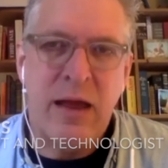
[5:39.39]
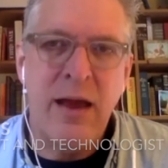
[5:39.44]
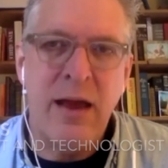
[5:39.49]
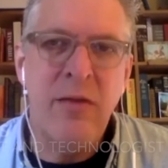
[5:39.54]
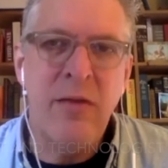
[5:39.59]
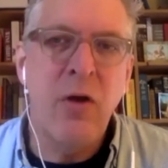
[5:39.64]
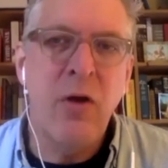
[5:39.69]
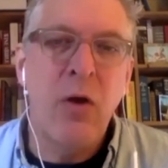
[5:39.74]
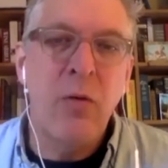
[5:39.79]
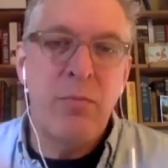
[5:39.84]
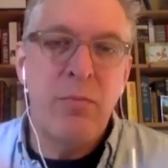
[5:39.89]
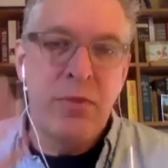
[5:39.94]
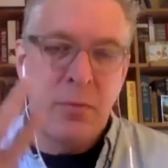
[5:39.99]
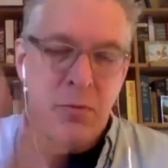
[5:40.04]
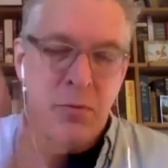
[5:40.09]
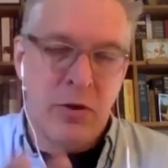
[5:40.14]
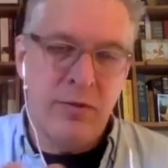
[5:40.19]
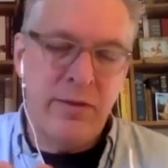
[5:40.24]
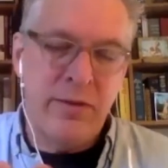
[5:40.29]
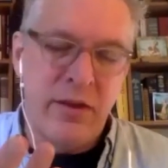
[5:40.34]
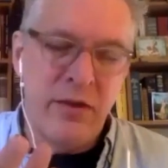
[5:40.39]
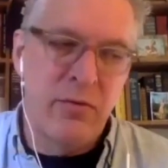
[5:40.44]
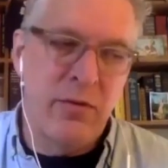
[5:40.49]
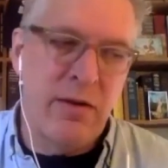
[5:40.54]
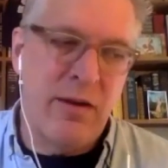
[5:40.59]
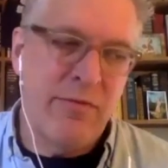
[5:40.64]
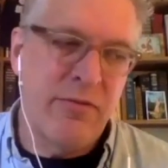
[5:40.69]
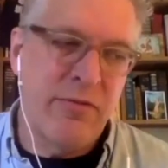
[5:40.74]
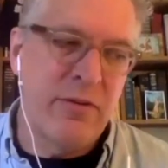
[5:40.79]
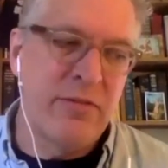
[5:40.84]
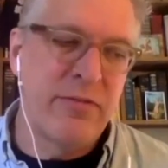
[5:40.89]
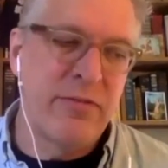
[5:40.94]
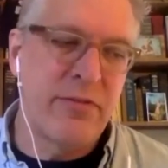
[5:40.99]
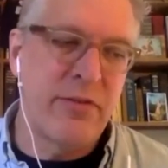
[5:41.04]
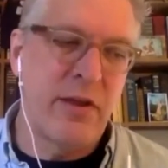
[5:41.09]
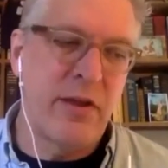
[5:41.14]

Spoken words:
I wrote the book that you referenced